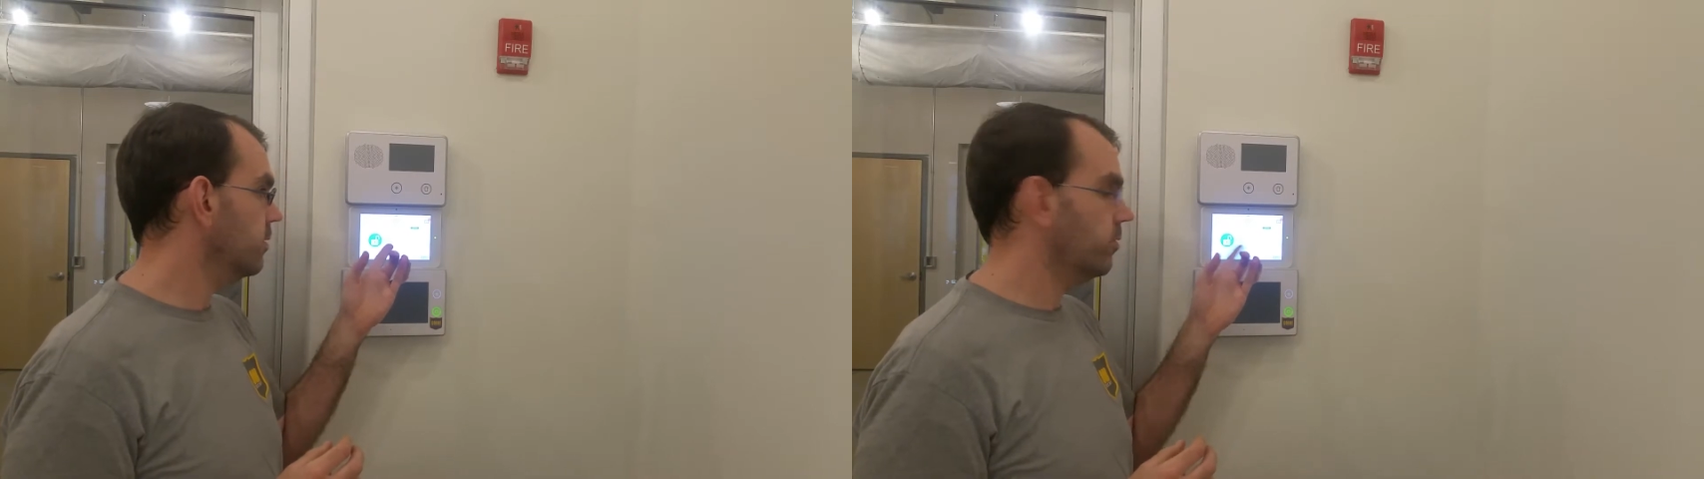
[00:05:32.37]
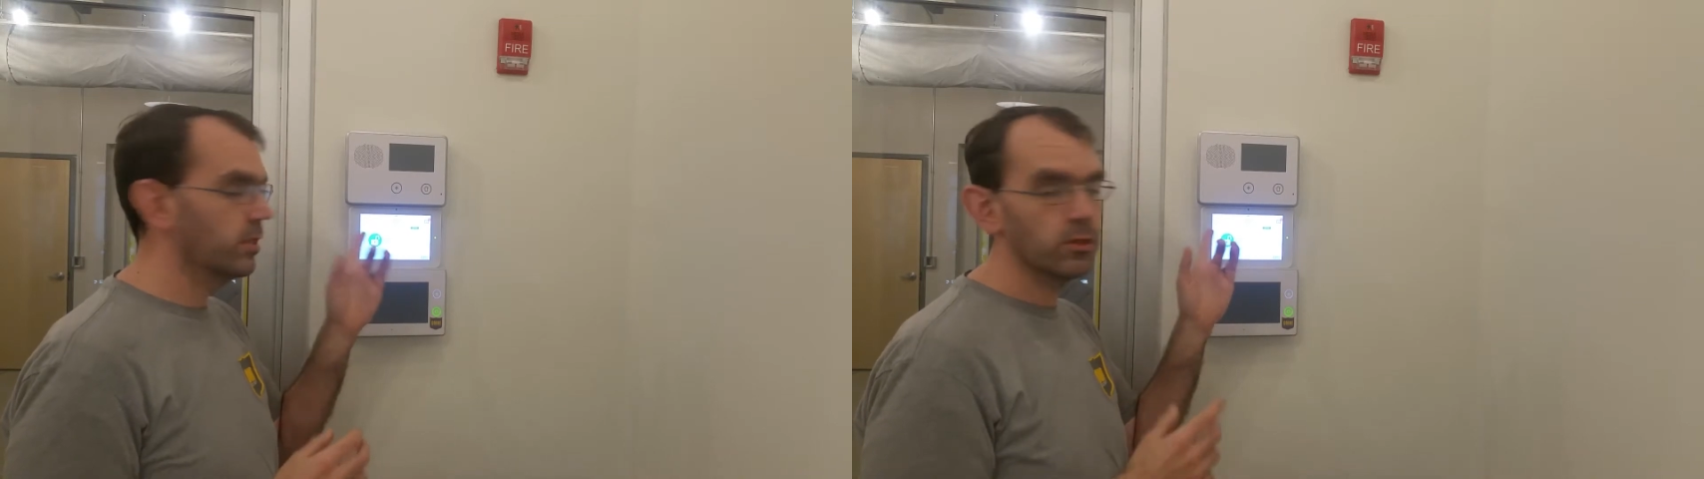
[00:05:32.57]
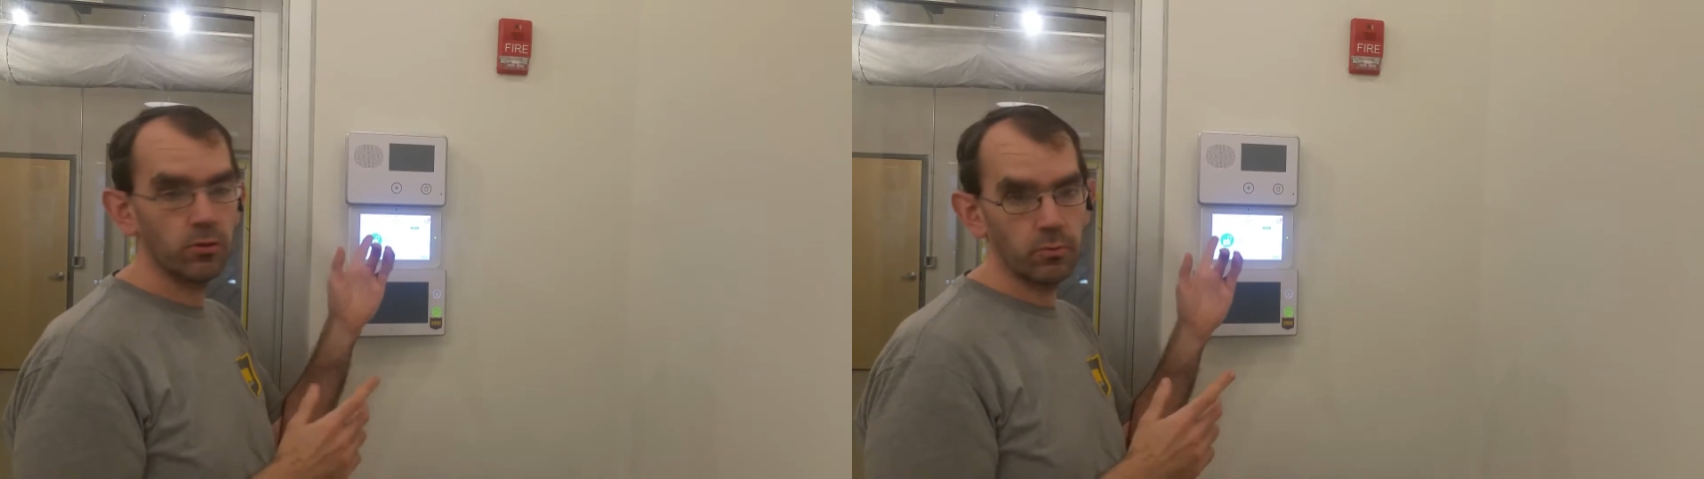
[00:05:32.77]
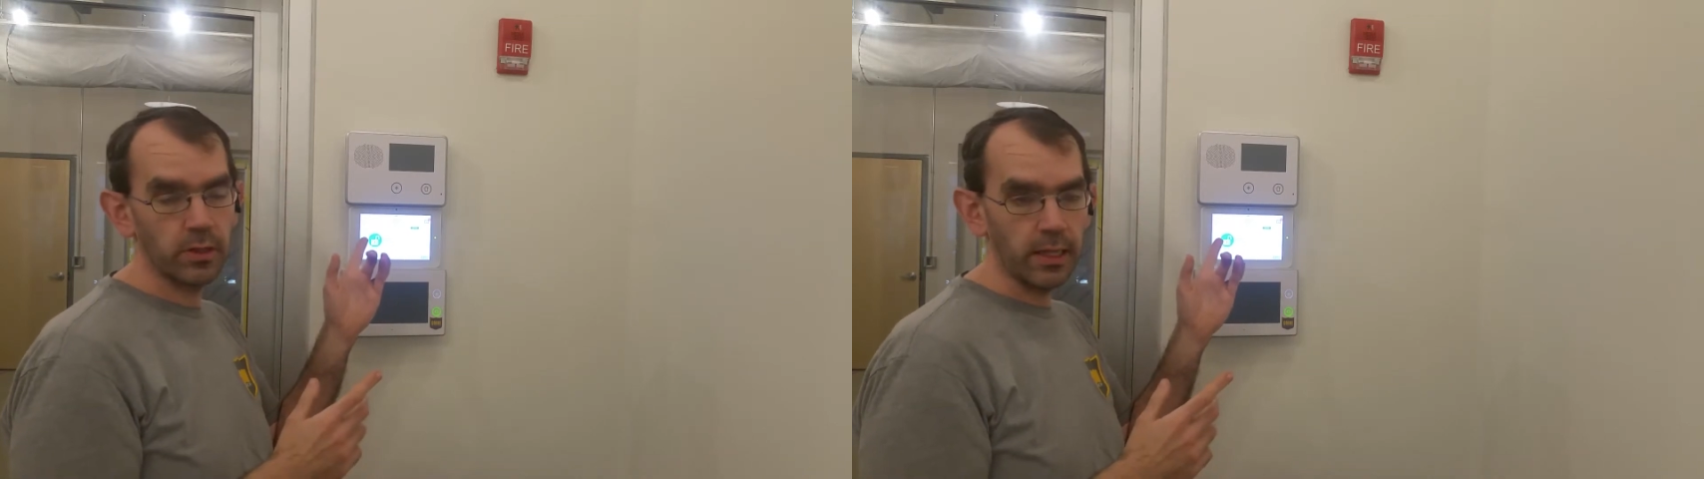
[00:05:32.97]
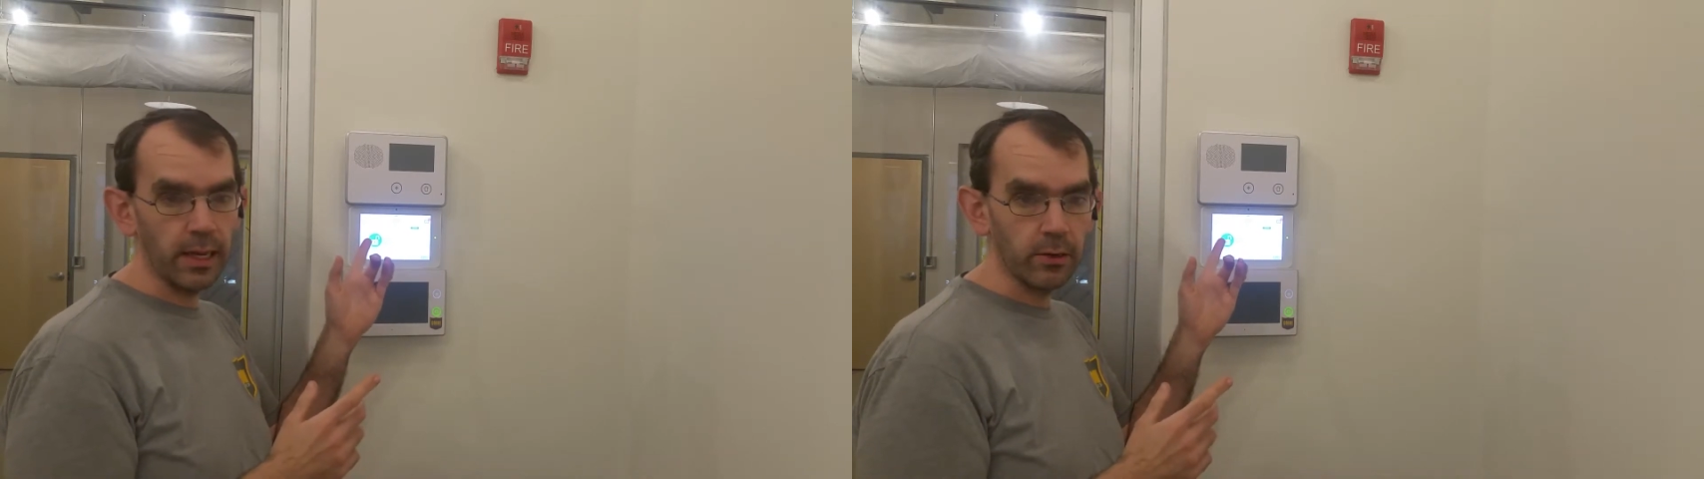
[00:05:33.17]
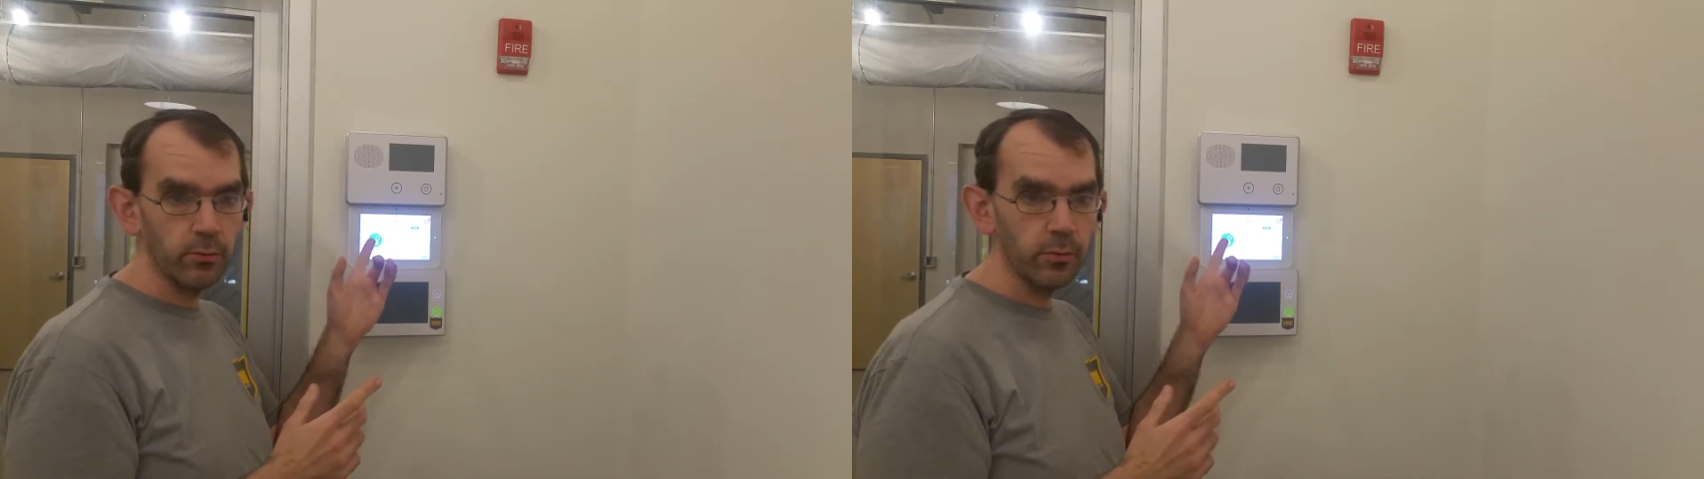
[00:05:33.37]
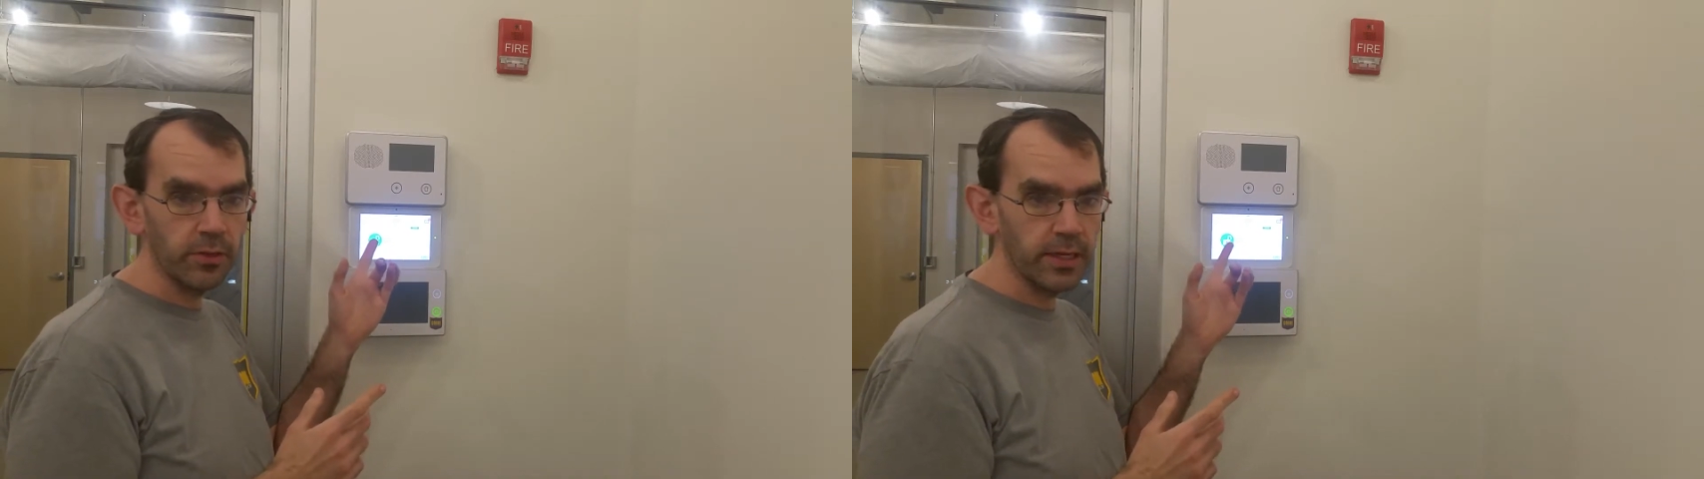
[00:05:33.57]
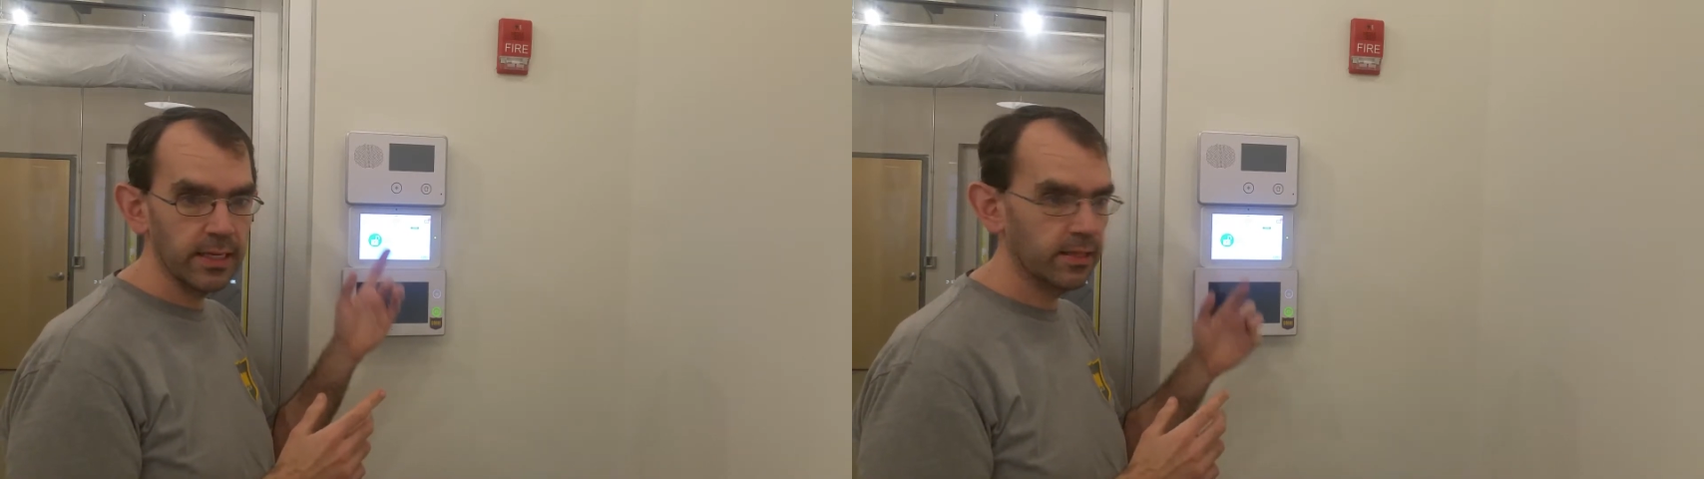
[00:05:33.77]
though, and this is a really kind of cool thing,